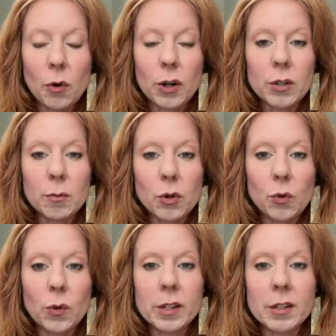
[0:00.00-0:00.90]
reports,
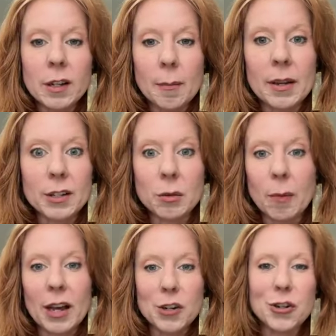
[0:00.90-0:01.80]
moon wisdom, and
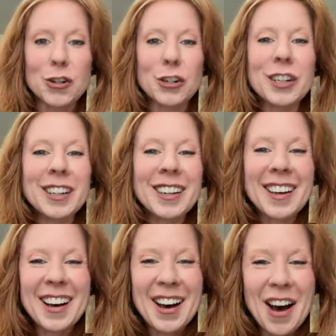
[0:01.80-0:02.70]
special
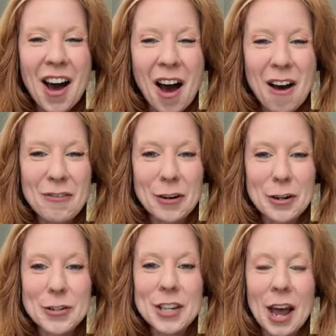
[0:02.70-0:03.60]

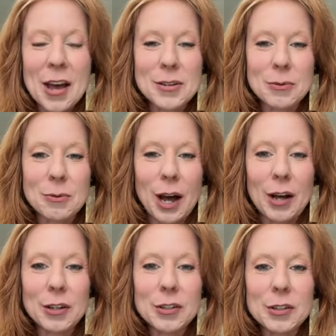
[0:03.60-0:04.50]
offers as
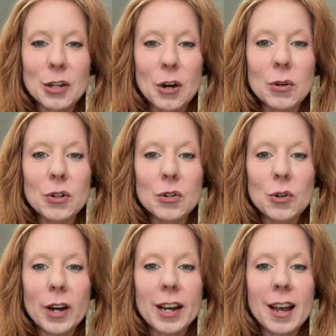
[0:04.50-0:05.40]
well. So
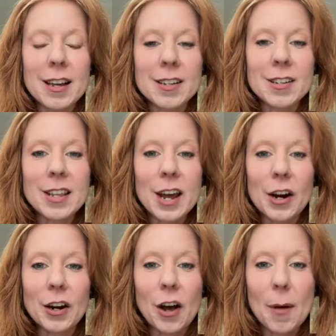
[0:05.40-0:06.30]
join us
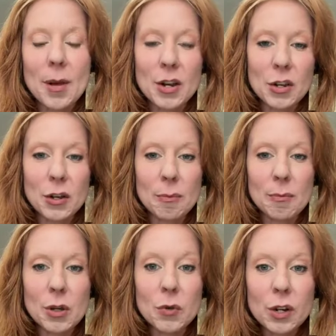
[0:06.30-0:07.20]
there, comment
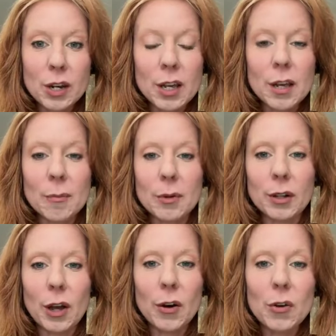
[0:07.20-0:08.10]
community
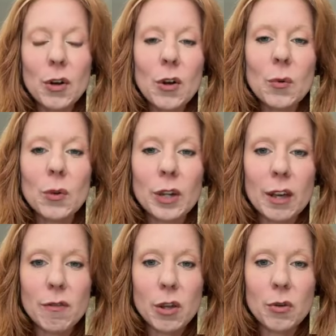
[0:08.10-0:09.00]
below. We'll
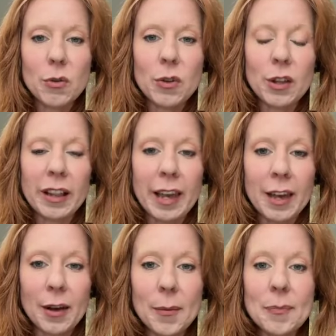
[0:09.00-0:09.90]
give you the
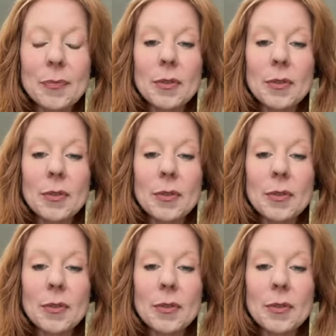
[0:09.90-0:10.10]
link.